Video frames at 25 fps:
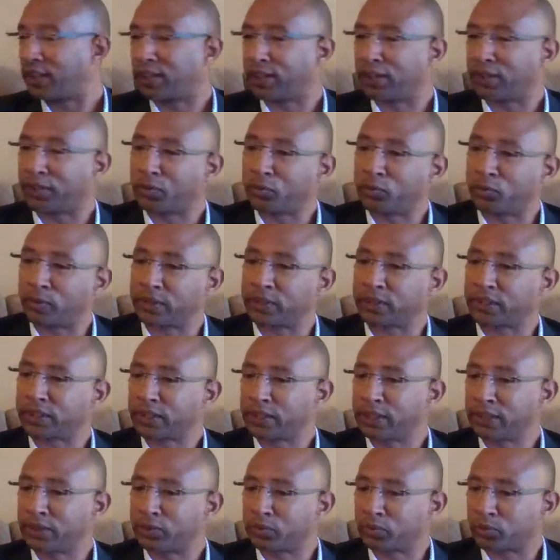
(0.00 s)
With
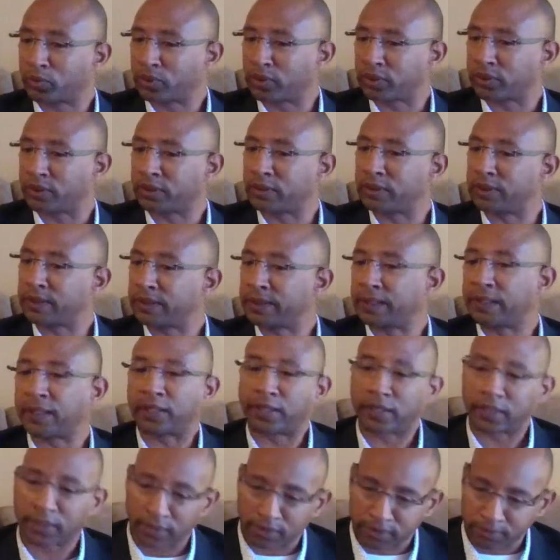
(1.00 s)
Kingdom Word
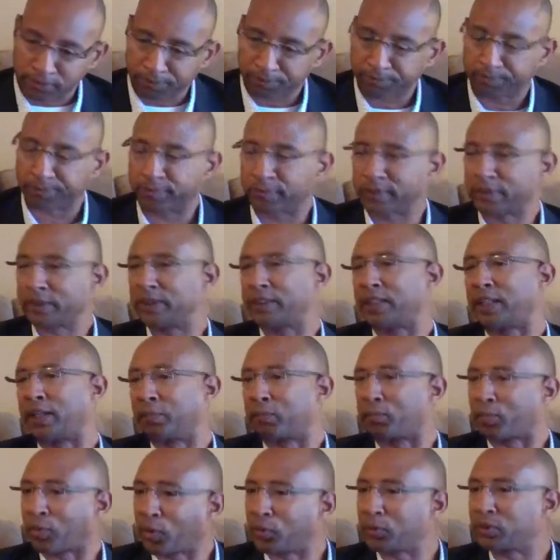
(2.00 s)

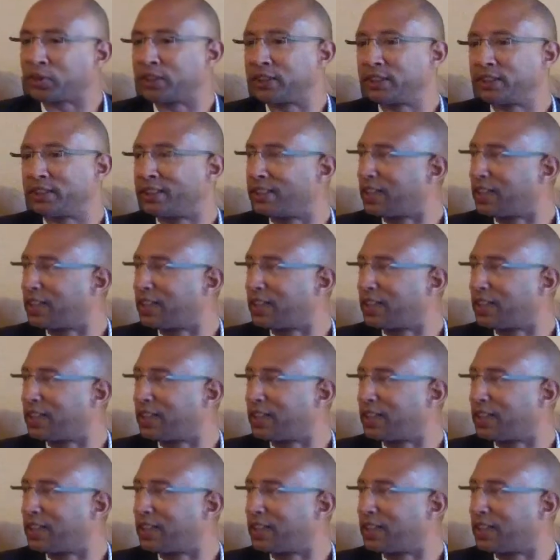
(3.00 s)
approaching